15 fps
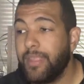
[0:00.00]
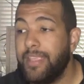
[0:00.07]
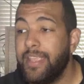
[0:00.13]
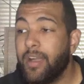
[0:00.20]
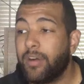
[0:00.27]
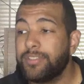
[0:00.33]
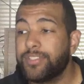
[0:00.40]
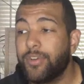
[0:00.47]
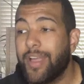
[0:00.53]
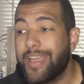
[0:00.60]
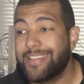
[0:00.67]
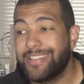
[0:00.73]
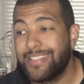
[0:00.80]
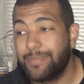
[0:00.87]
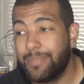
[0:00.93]
He also
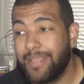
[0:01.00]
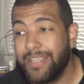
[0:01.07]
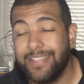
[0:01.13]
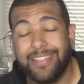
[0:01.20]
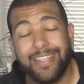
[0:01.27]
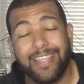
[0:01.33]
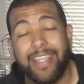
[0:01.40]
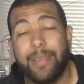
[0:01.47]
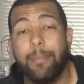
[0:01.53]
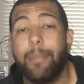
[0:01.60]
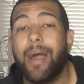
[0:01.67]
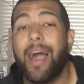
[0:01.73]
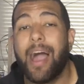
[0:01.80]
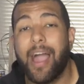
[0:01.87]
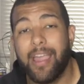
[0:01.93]
has speed to
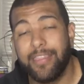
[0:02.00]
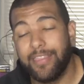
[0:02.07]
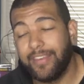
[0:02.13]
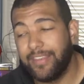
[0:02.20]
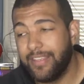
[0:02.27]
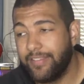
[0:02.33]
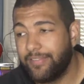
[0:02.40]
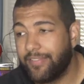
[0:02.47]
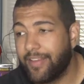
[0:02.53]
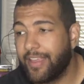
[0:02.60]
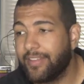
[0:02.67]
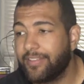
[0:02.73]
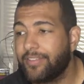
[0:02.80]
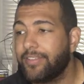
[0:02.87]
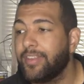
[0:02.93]
get behind the
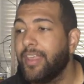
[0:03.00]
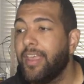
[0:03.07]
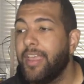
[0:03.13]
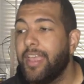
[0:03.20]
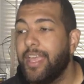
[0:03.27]
defense,